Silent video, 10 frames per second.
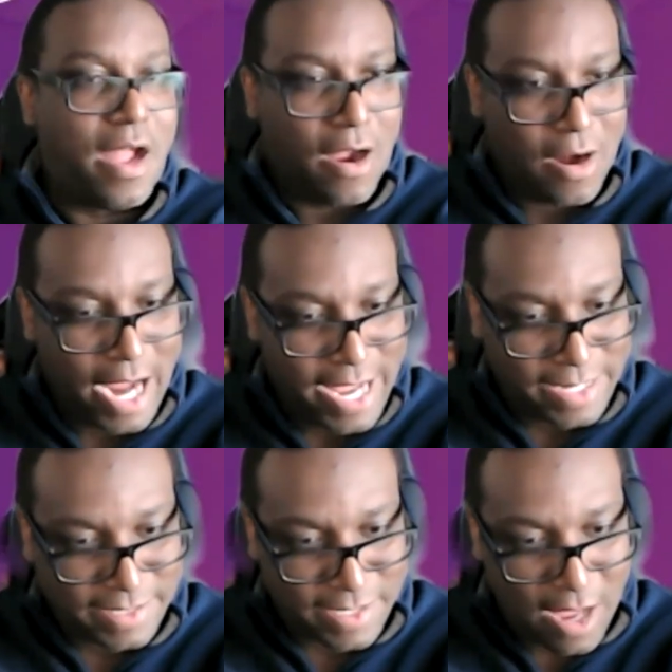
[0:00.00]
are
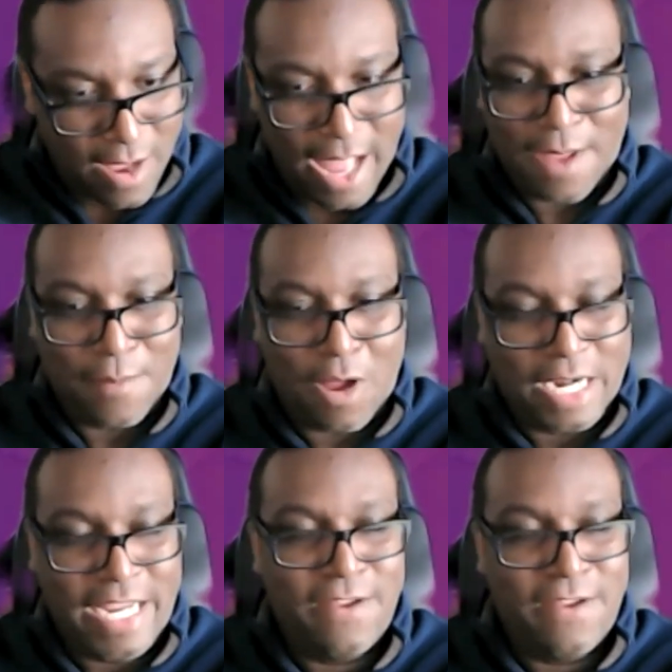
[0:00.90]
as on an